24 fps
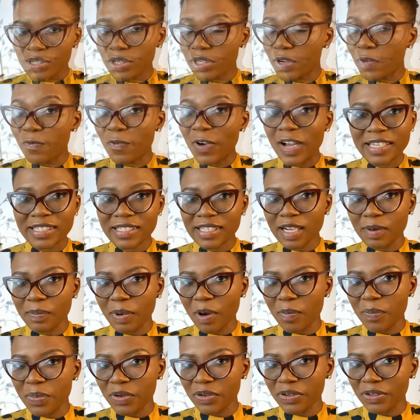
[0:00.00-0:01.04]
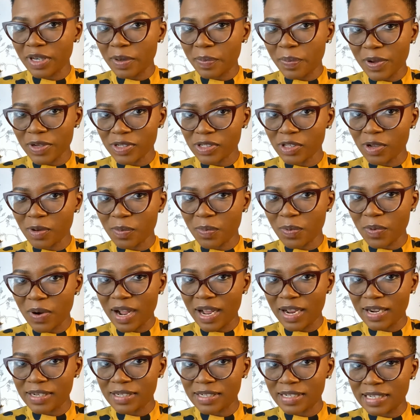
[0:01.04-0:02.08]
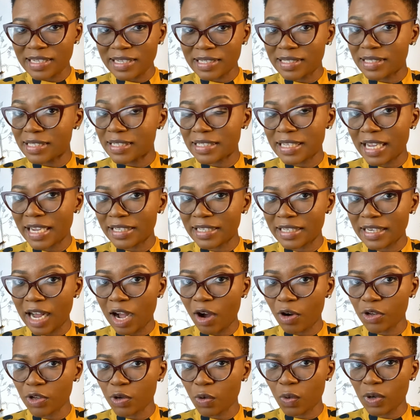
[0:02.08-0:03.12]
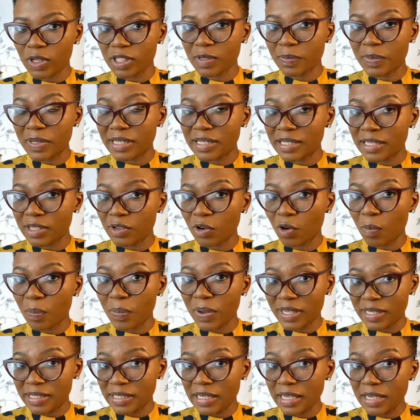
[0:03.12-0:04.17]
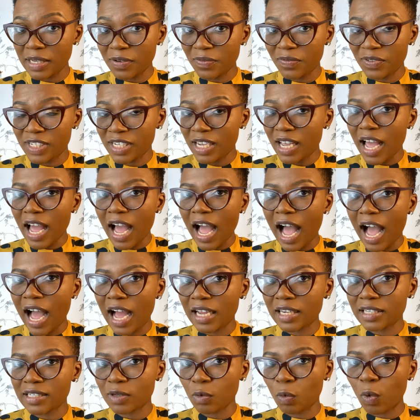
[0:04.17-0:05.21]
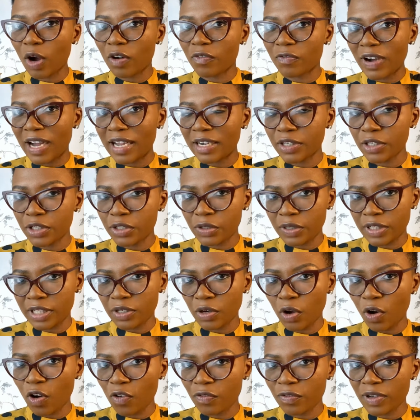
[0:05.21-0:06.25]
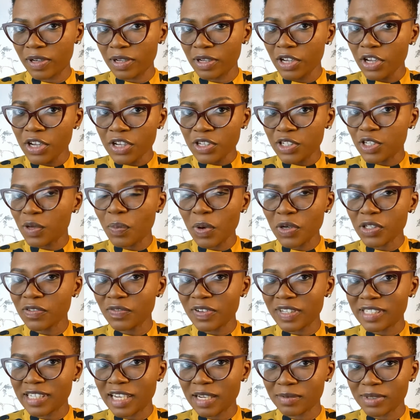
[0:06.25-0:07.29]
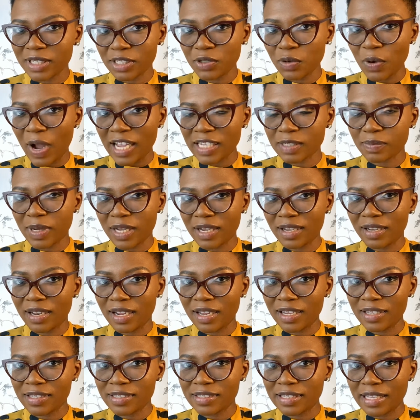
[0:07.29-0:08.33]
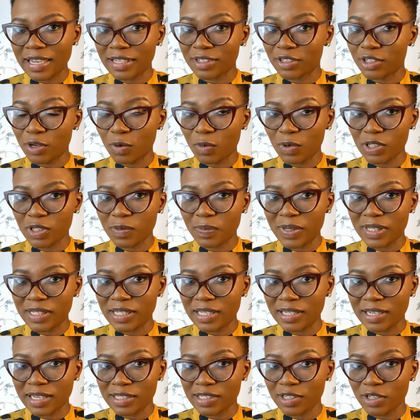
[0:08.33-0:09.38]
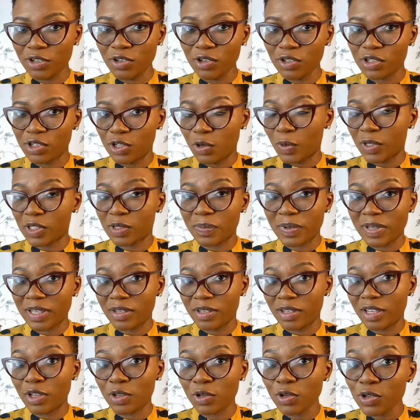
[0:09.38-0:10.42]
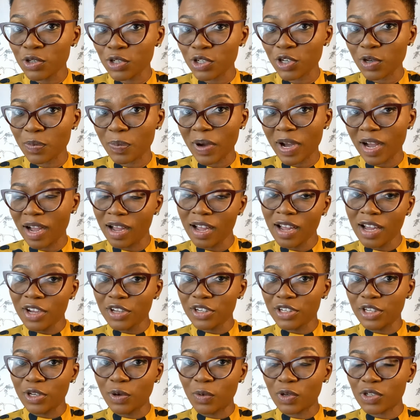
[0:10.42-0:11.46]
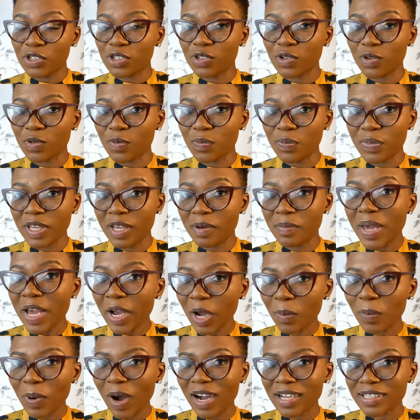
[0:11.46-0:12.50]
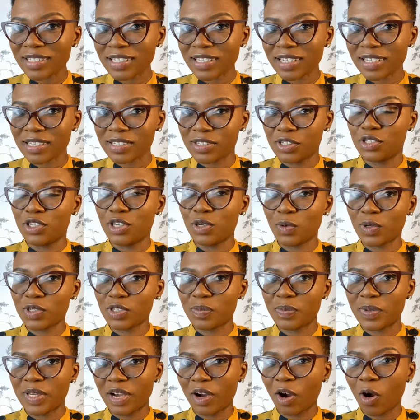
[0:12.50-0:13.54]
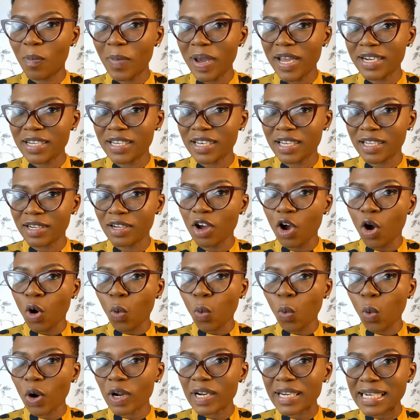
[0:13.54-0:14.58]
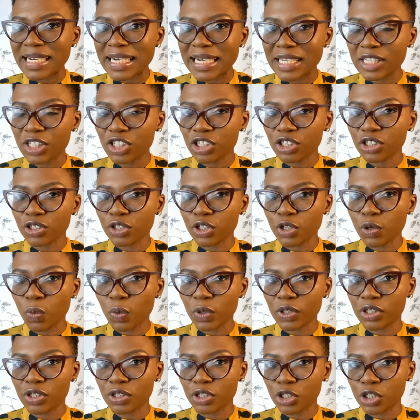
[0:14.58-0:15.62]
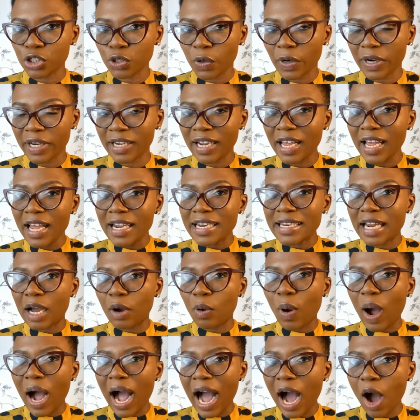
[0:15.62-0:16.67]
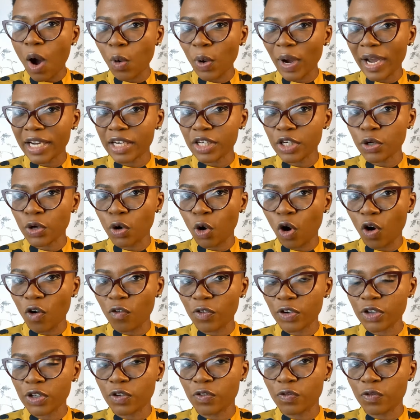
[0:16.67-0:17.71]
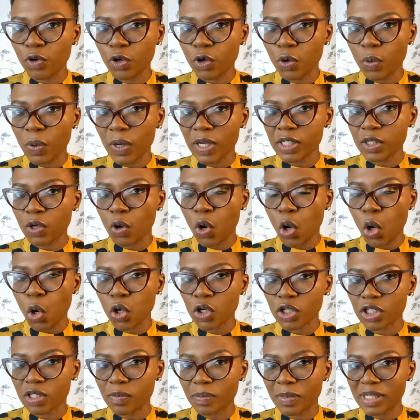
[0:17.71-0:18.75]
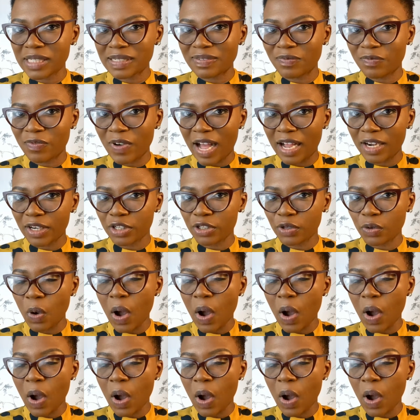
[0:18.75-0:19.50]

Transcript: the first thing about building a personal brand is deciding how you want to be seen or perceived and what value you can offer. So most of the times I do ask my clients, like, do you want to be a YouTuber? Do you want to be a makeup artist? Do you want to be a comedian? What niche do you want to join? Now, how can you offer your followers or customers value?